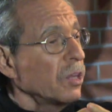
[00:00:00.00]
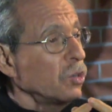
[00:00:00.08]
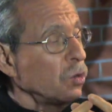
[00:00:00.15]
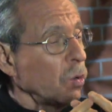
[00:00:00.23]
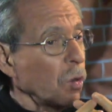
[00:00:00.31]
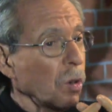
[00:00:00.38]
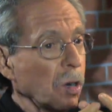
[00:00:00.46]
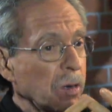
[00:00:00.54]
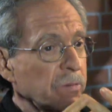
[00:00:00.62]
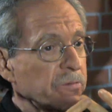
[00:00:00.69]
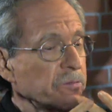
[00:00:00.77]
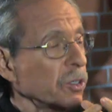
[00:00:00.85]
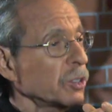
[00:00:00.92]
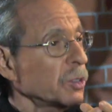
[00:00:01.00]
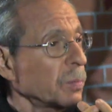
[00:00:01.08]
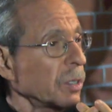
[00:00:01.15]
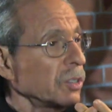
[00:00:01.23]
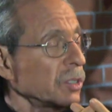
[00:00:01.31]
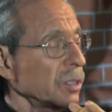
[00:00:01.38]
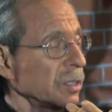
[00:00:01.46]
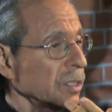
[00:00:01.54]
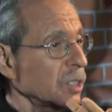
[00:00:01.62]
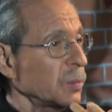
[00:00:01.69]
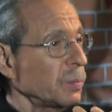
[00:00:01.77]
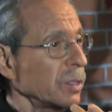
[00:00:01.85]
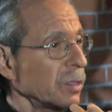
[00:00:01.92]
your first-person
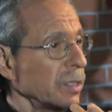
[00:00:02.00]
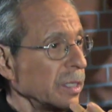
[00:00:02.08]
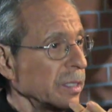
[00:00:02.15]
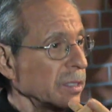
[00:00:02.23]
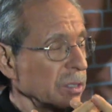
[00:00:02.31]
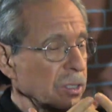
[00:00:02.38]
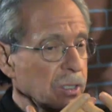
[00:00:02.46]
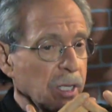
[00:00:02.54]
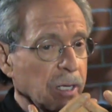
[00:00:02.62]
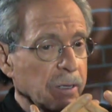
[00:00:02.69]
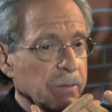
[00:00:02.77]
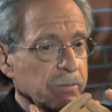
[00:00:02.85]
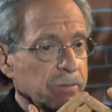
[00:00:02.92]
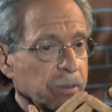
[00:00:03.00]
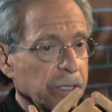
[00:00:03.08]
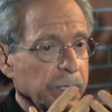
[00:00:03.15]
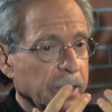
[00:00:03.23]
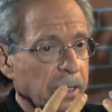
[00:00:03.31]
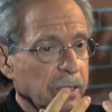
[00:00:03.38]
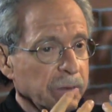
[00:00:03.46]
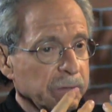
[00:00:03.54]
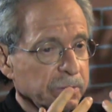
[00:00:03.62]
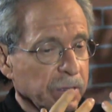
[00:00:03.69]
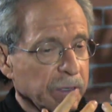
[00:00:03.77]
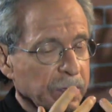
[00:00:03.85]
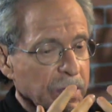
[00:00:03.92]
experience of uh,
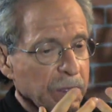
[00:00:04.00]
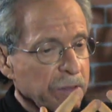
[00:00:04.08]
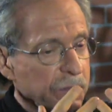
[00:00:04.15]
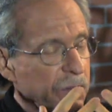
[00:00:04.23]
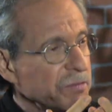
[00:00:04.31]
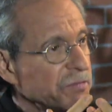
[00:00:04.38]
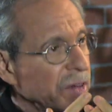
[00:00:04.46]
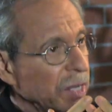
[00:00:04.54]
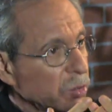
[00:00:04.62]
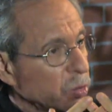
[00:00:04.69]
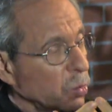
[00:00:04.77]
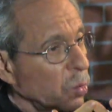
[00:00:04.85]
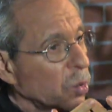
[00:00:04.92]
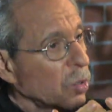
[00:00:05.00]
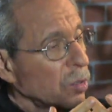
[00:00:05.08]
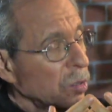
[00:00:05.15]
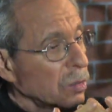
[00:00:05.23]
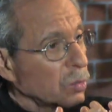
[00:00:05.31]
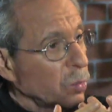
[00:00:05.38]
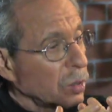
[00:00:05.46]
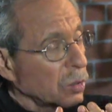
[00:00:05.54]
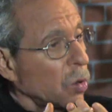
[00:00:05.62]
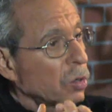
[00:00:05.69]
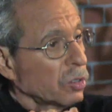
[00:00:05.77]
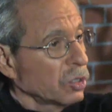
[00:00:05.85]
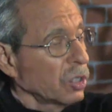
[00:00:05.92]
of uh, the felt world will
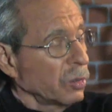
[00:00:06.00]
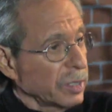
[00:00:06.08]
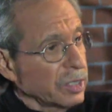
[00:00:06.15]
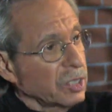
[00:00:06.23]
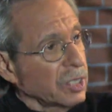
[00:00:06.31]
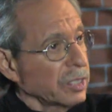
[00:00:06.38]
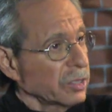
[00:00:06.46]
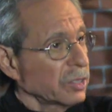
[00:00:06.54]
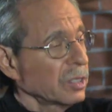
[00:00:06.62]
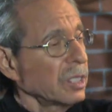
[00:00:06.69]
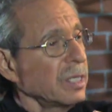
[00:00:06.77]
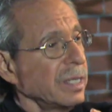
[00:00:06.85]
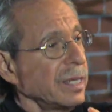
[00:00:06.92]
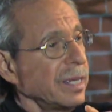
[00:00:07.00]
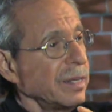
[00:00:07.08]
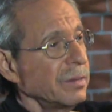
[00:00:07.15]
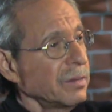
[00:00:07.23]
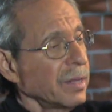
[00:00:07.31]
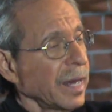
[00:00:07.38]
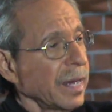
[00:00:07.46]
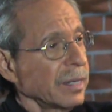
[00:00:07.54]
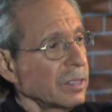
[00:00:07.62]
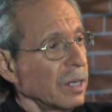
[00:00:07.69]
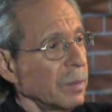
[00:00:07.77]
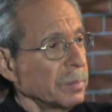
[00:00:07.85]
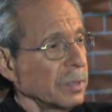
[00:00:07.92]
also exist in that
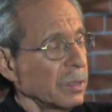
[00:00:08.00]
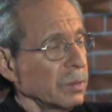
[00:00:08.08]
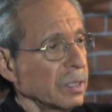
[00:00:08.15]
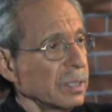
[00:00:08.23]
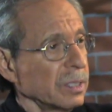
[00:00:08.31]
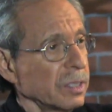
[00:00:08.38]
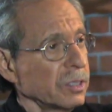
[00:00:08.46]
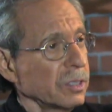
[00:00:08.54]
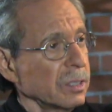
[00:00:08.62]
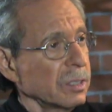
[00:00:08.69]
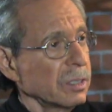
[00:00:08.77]
upload condition?